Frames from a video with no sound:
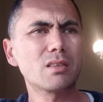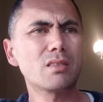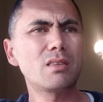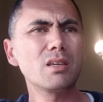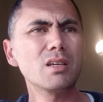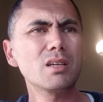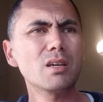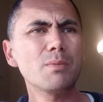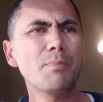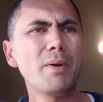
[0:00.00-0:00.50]
to
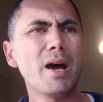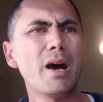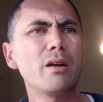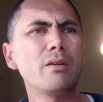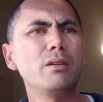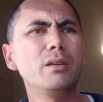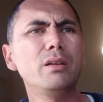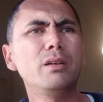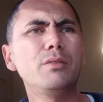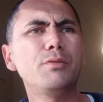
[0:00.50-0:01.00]
think
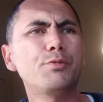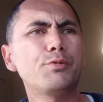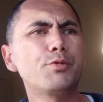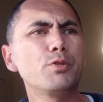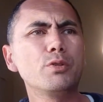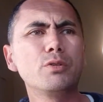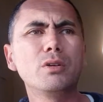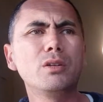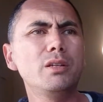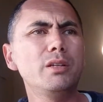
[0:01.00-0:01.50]
about it
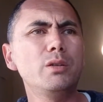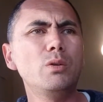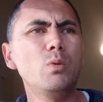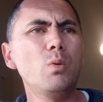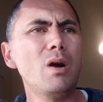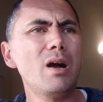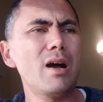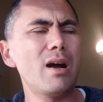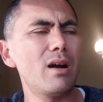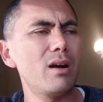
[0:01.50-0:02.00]
for a
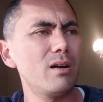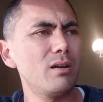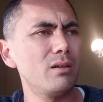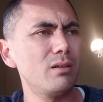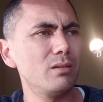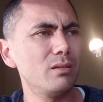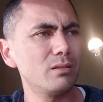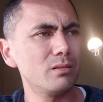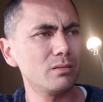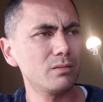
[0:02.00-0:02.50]
little
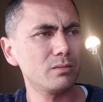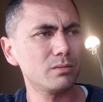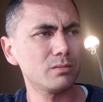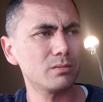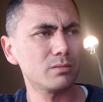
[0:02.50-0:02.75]
while.